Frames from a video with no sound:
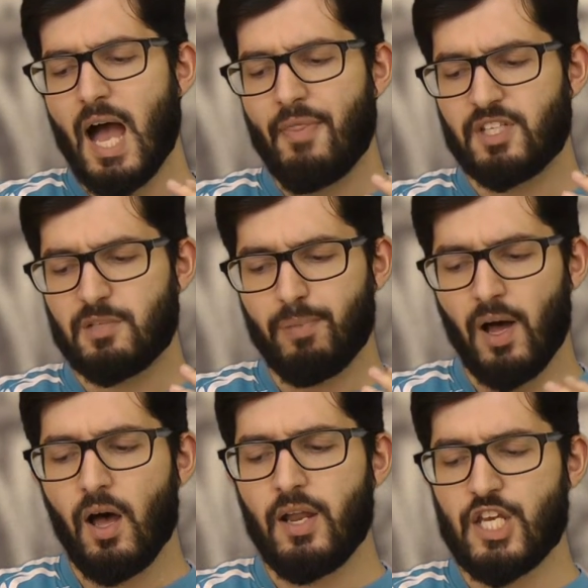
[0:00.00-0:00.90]
And this is
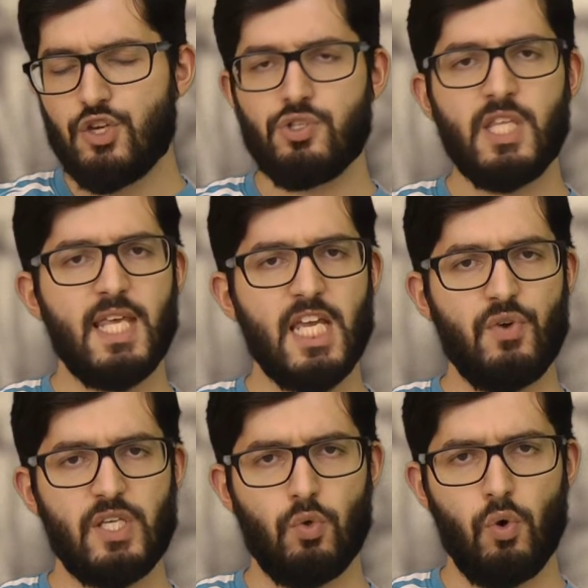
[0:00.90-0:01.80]
partly due to the increased